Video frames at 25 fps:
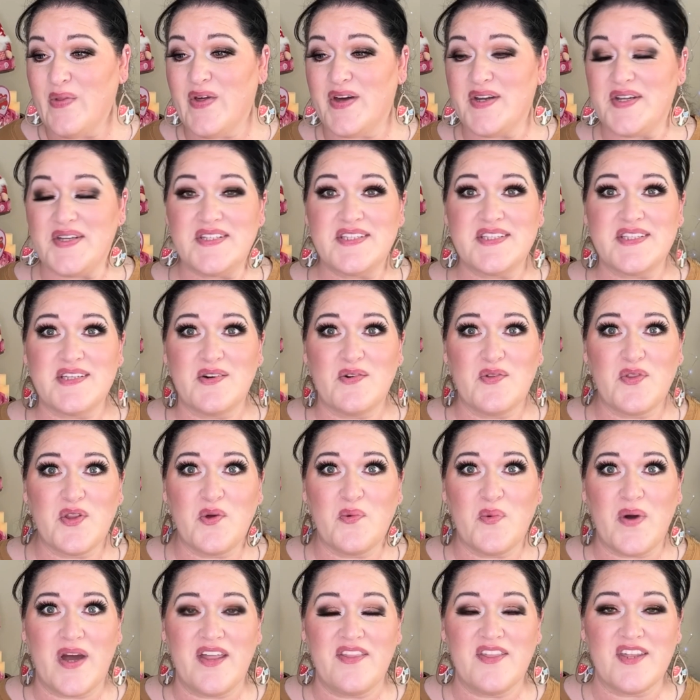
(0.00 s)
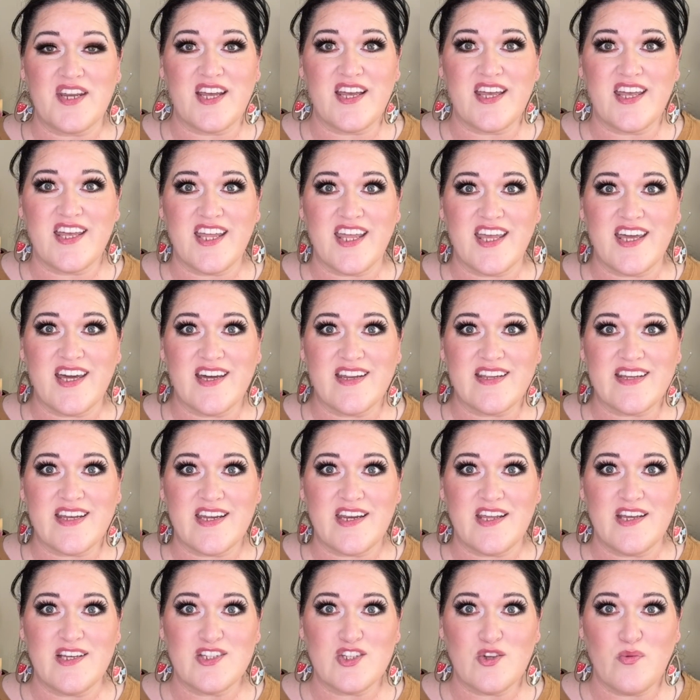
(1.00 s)
is the only way that I can get
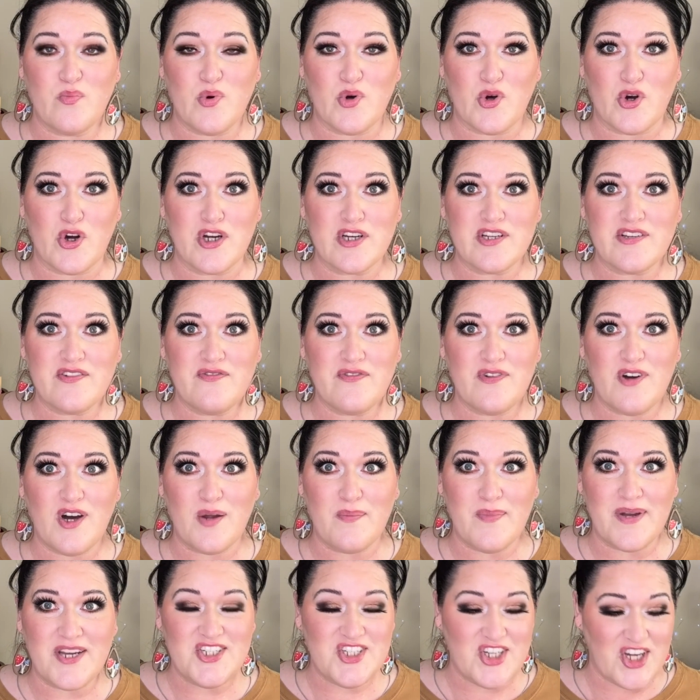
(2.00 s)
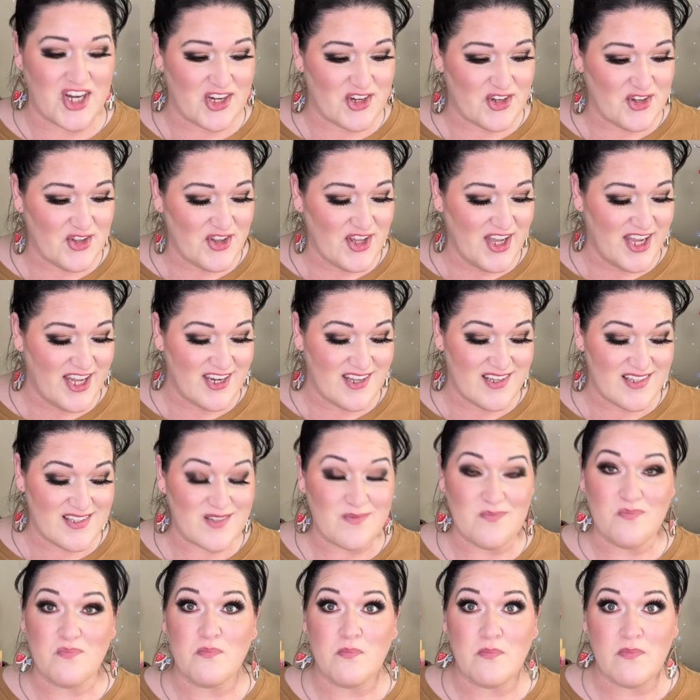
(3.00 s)
any support on my channel, and it's
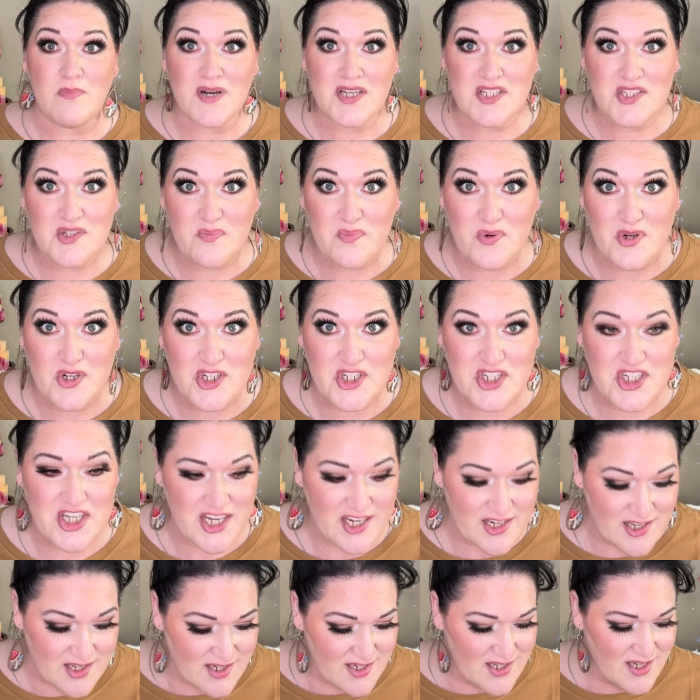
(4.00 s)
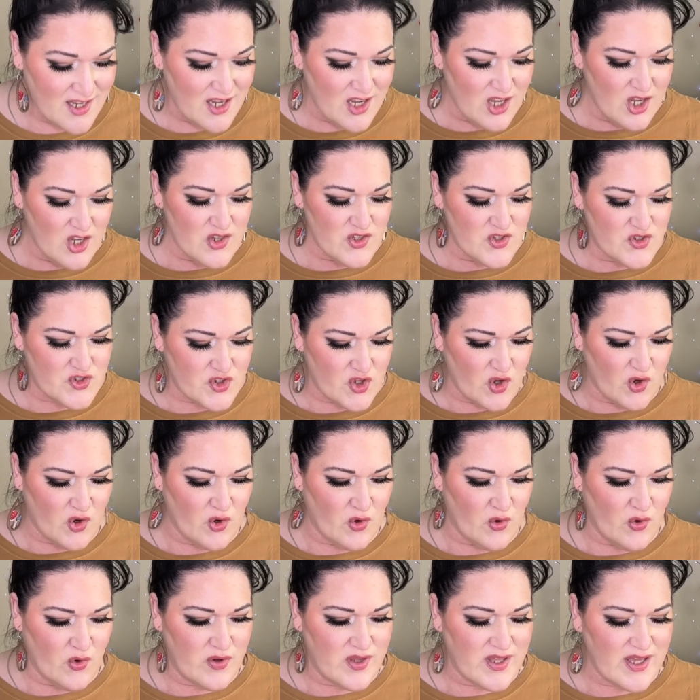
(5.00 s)
much appreciated.
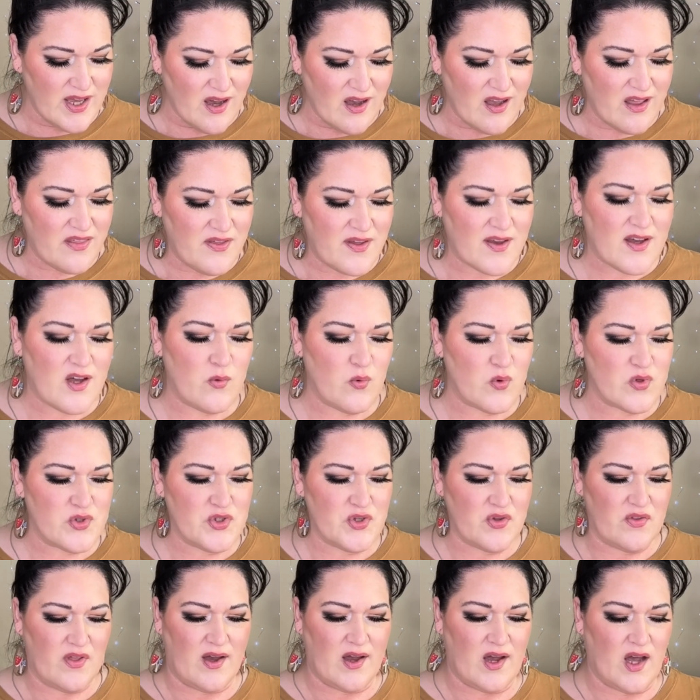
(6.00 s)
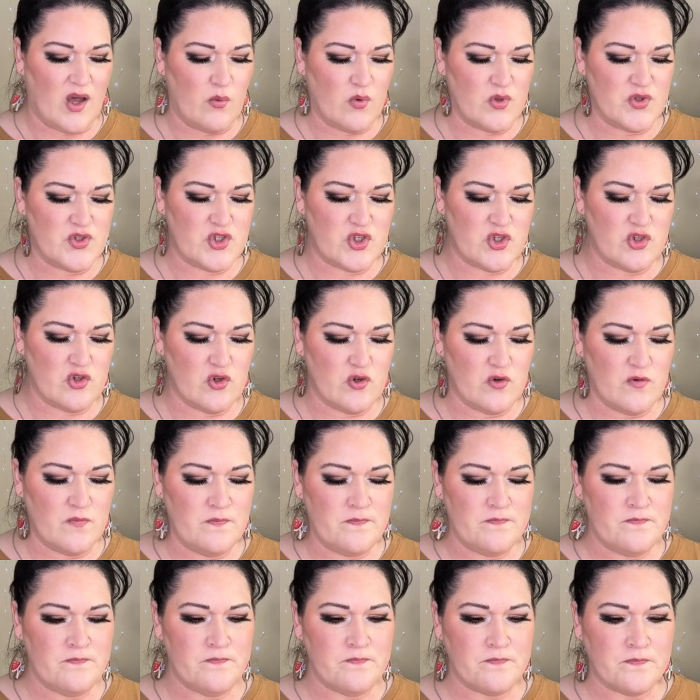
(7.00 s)
So yeah, I think I will do that. I will do
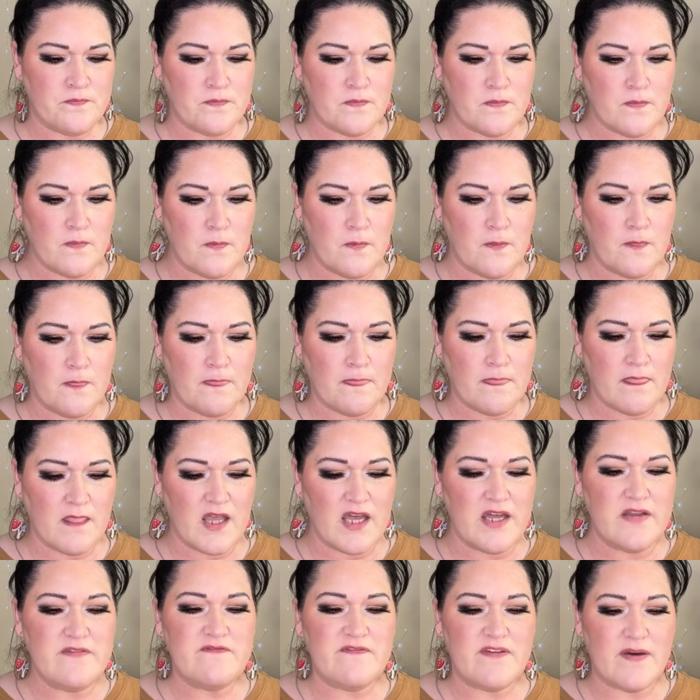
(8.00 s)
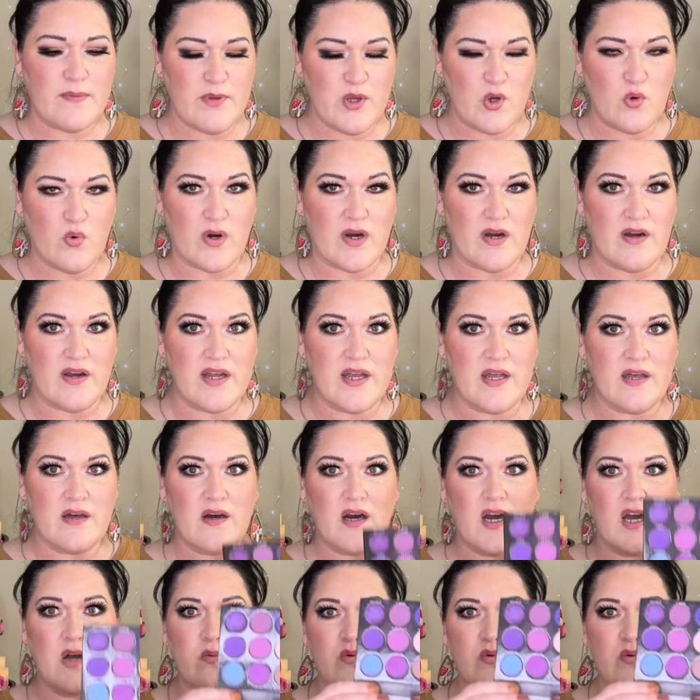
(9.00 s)
in February, I will